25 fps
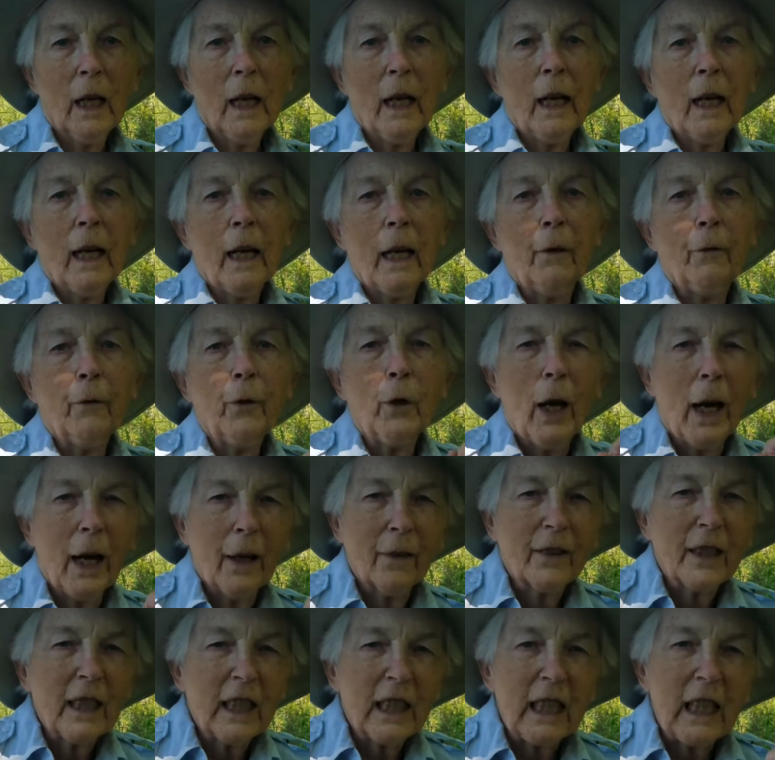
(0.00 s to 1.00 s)
If you have to
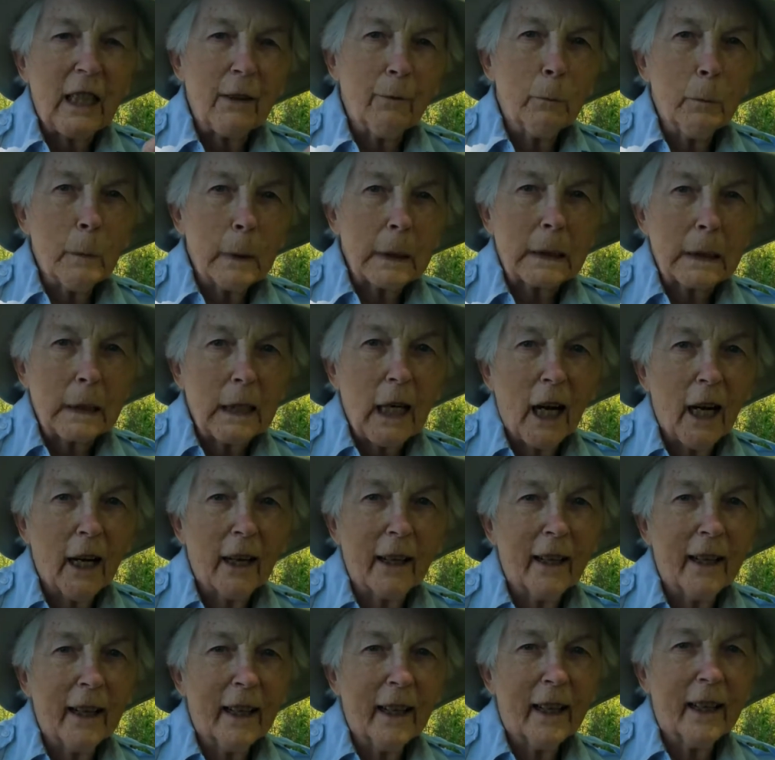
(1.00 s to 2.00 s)
give them a tug,
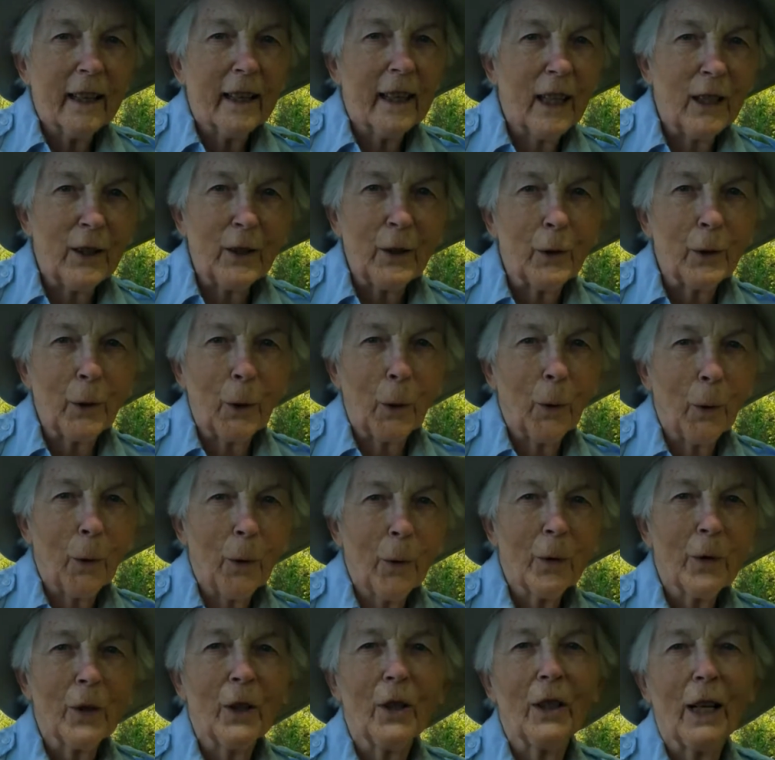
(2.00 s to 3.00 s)
then you know
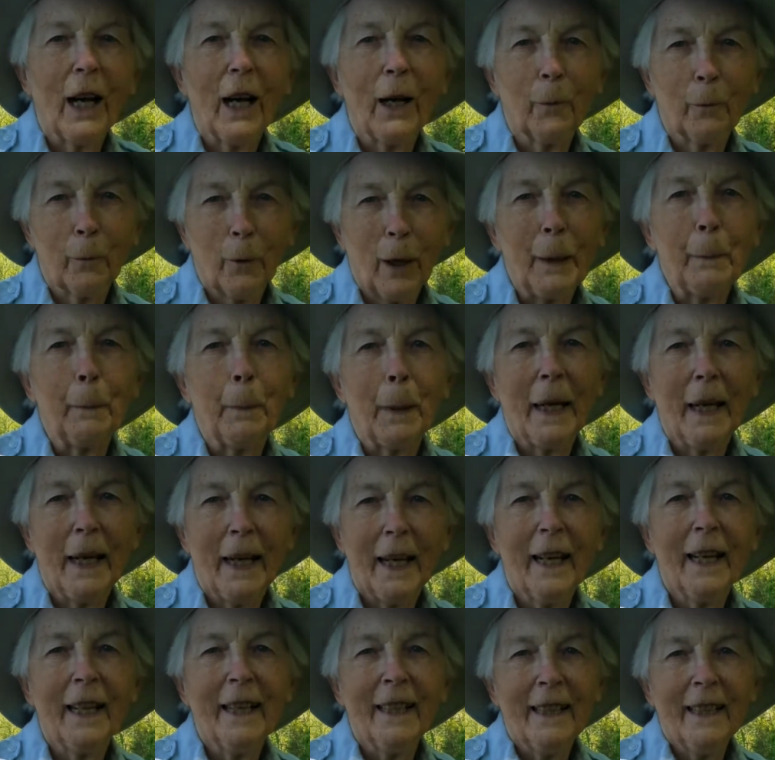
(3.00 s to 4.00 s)
they're not ripe. You
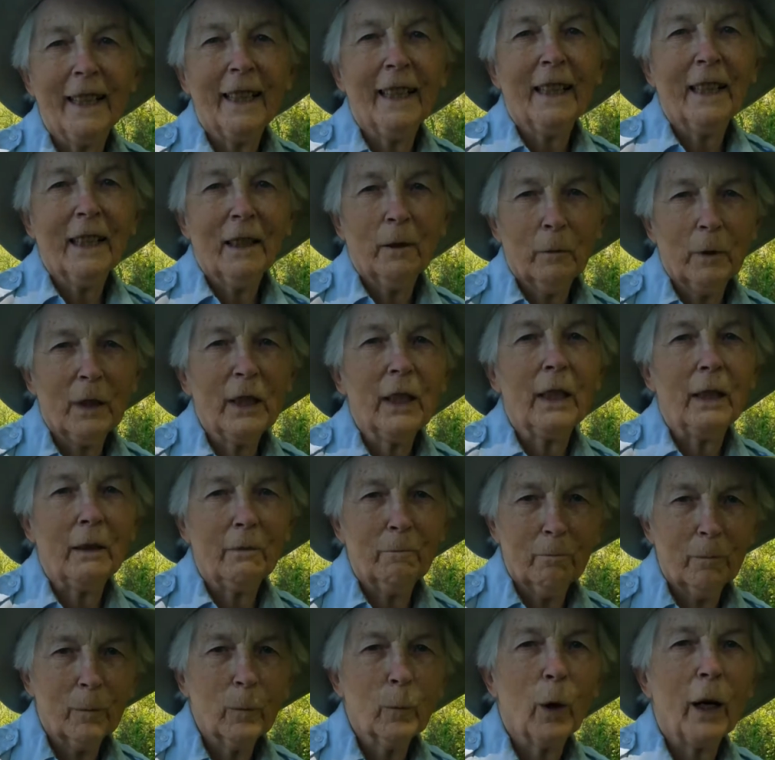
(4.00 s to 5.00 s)
leave them be for a
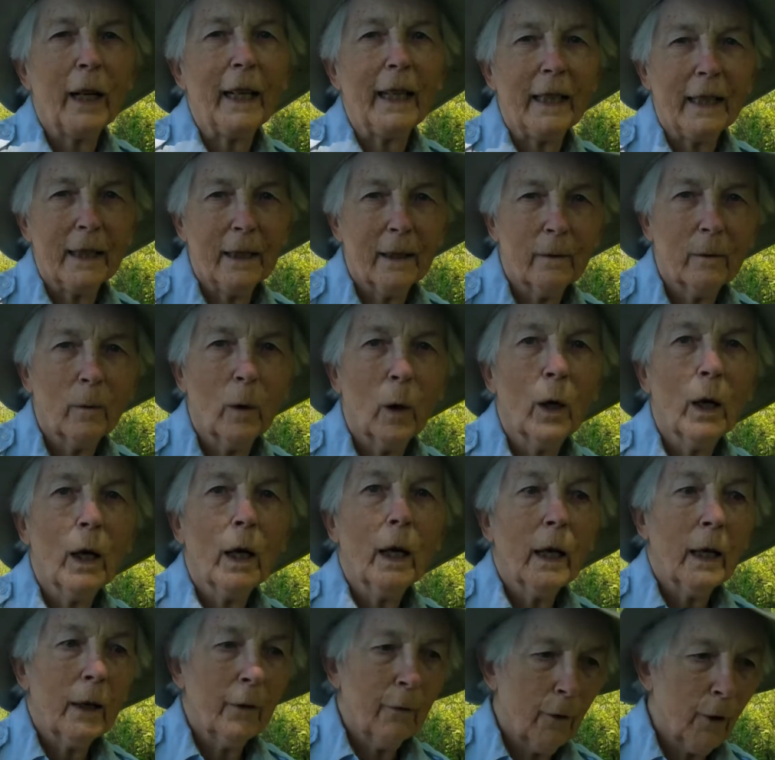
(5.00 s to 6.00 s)
little longer.
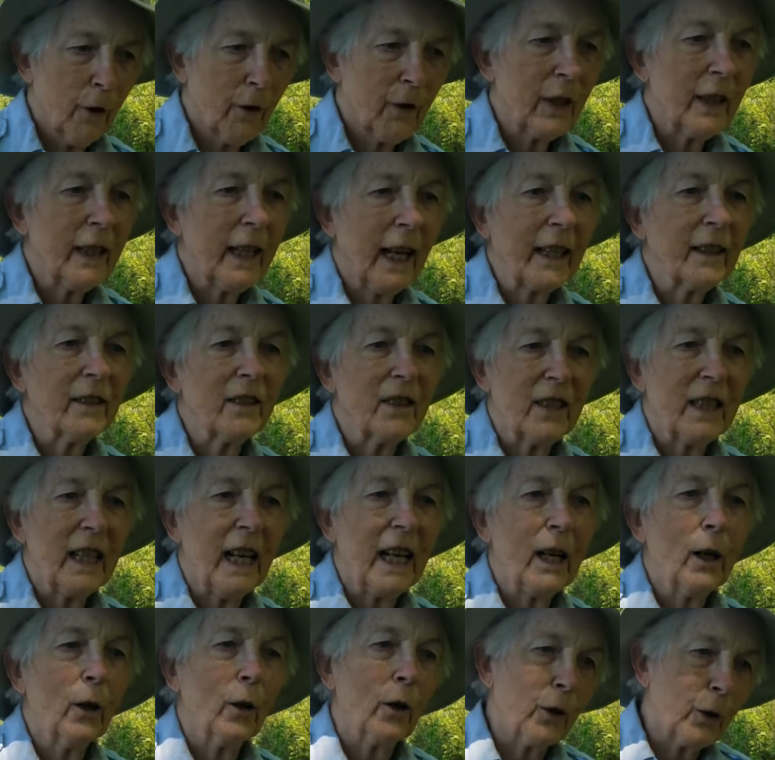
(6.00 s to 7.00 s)
For the next day
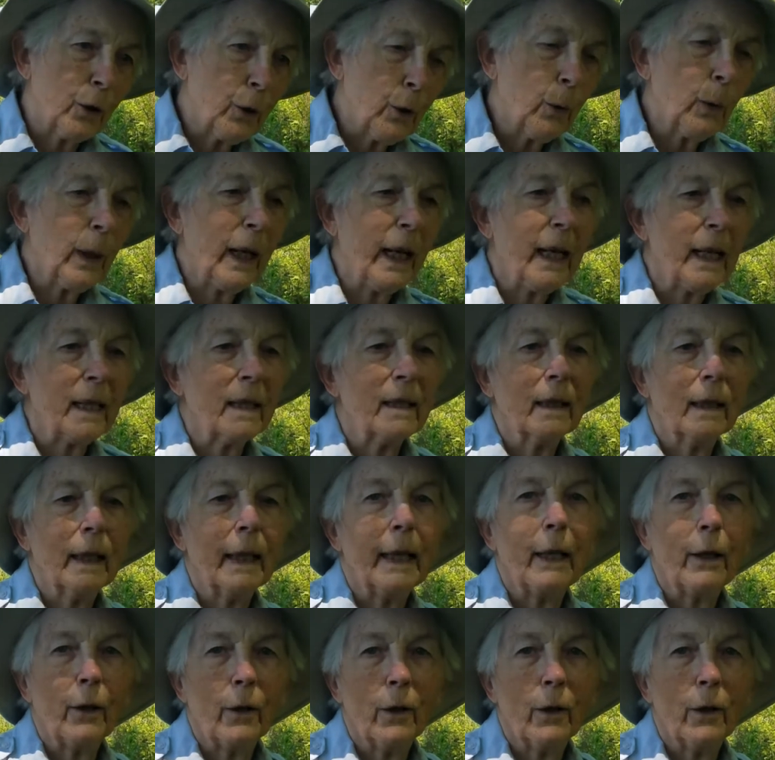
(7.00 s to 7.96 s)
or 2 days later.